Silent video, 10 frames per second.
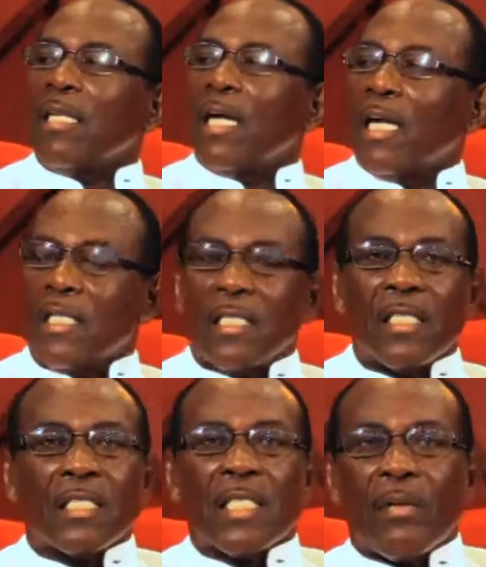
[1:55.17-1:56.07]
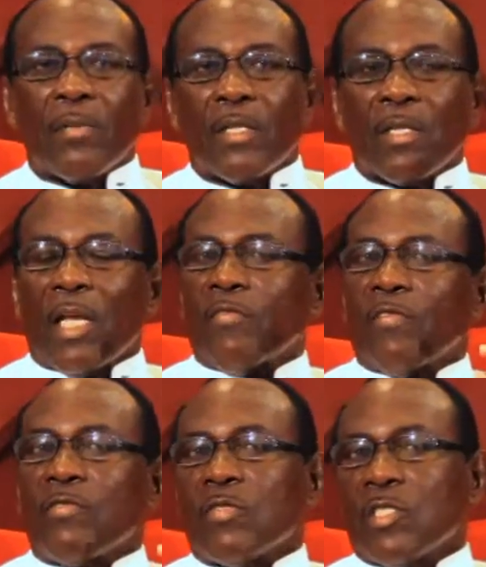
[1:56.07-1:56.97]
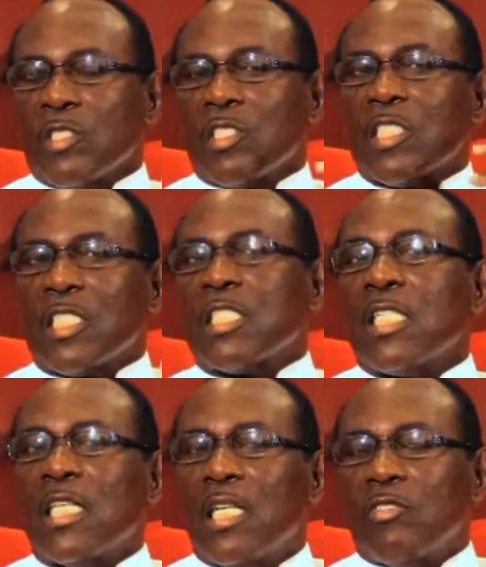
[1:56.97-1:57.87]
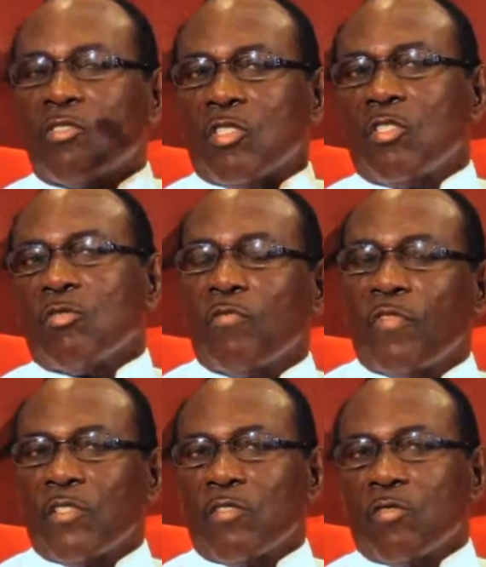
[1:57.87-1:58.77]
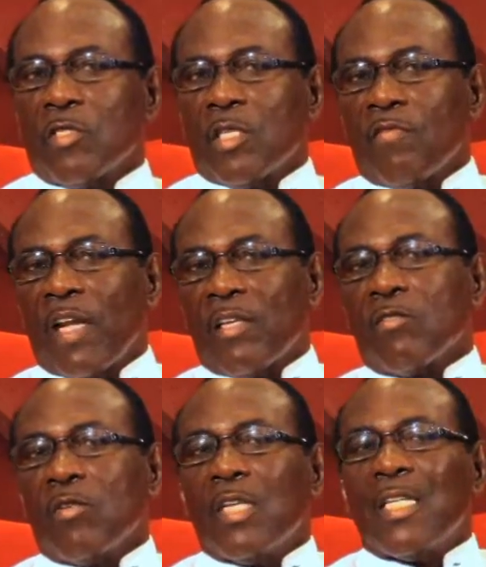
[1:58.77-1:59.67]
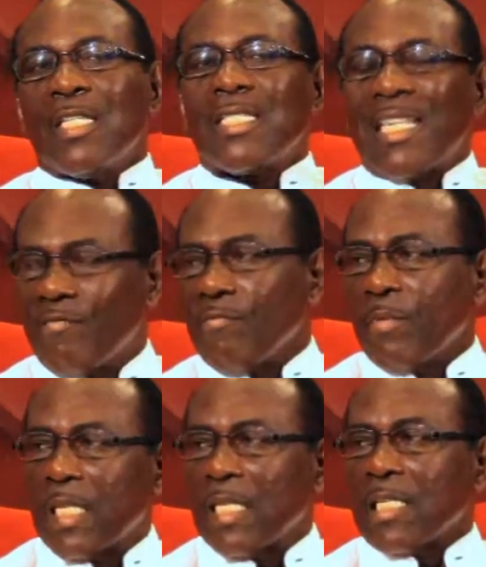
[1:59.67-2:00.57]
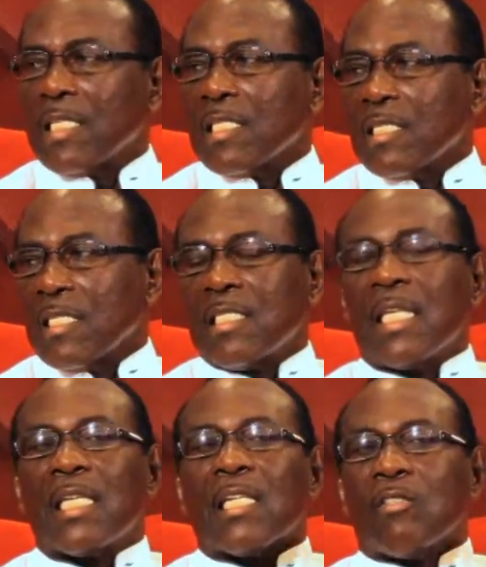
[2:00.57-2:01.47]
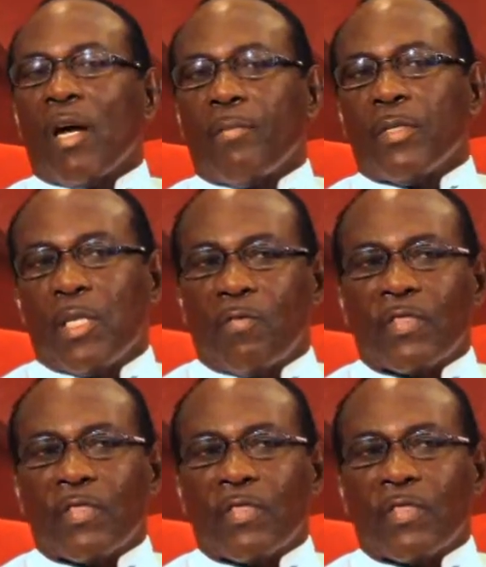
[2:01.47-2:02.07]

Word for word: And each time, like for instance, 60 and 62 Frederick Street at value, $7 million. They sell that to our boutique for